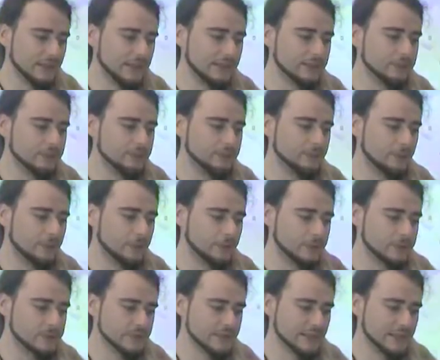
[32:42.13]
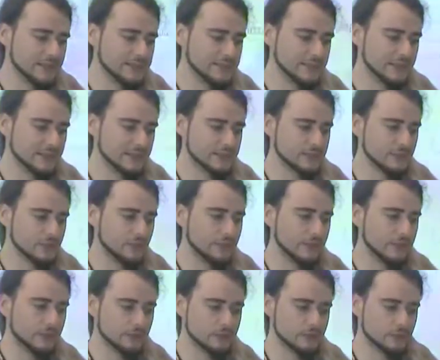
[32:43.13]
eight photos cluster, it's
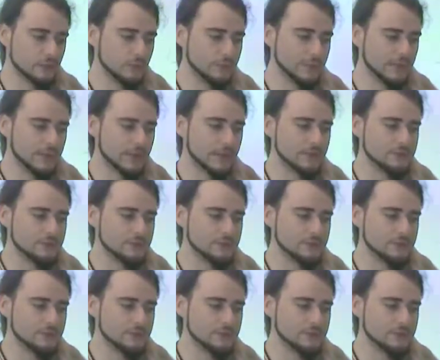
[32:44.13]
going to zoom in